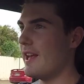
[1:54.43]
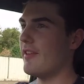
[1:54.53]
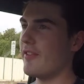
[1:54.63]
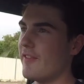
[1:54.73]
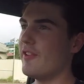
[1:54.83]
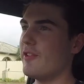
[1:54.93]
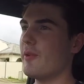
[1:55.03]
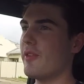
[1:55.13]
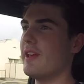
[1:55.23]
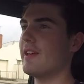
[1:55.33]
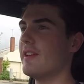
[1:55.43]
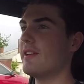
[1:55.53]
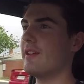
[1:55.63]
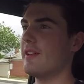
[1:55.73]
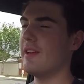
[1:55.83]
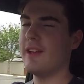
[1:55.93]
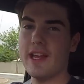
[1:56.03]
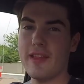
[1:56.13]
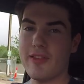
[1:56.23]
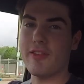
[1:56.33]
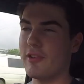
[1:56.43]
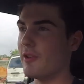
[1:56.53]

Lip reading: It's a visual thing, it's its